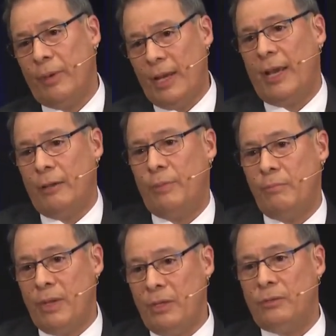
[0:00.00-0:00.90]
but it had
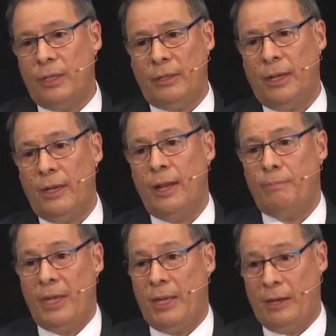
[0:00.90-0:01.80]
been missed an, an
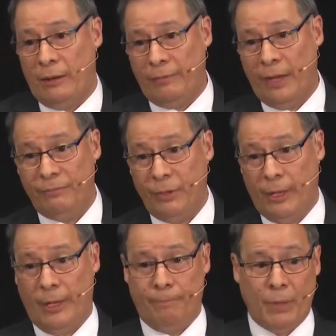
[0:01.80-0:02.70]
APL, mm -hmm.
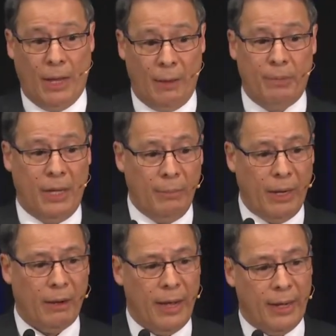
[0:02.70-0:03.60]
a, a, mm-hmm. a
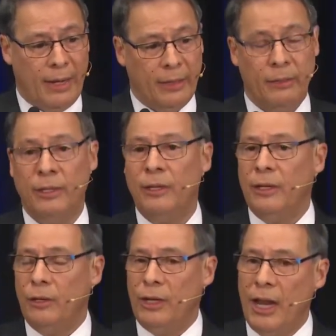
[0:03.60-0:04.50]
PML rara.
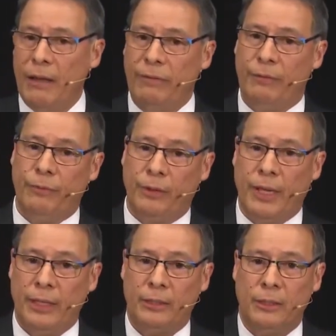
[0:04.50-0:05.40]
Never
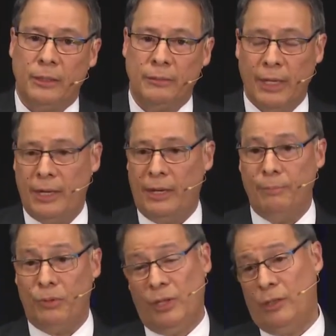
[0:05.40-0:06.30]
forget that it
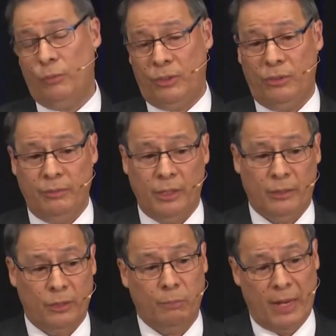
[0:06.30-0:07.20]
can present with severe
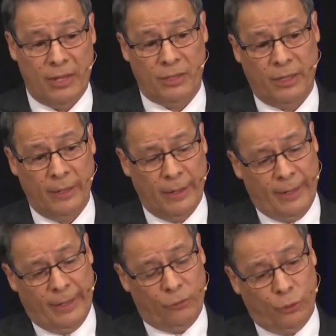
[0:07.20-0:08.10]
dysplasia.
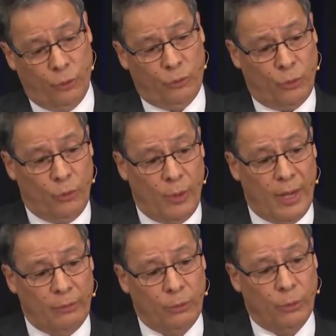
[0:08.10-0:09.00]
And so, so you
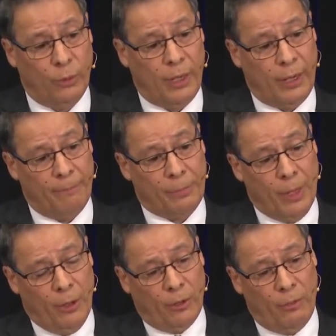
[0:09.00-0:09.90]
have to um,
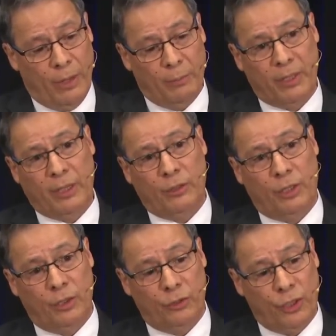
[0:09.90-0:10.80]
remember that
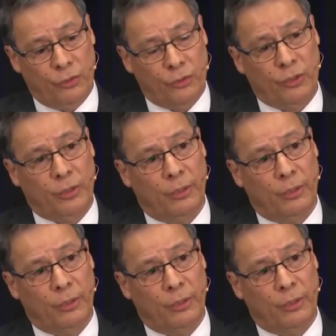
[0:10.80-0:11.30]
th these